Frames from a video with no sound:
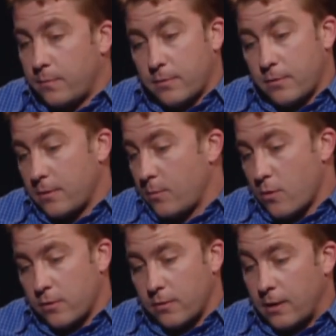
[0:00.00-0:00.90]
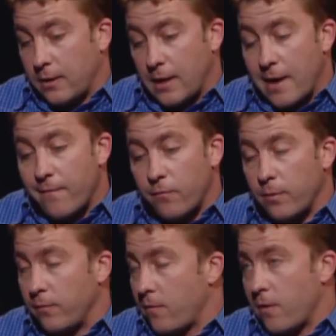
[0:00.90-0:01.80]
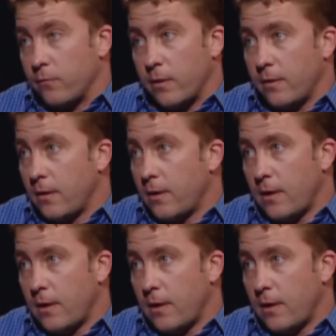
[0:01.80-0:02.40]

certainly more so than anything I've ever been involved with,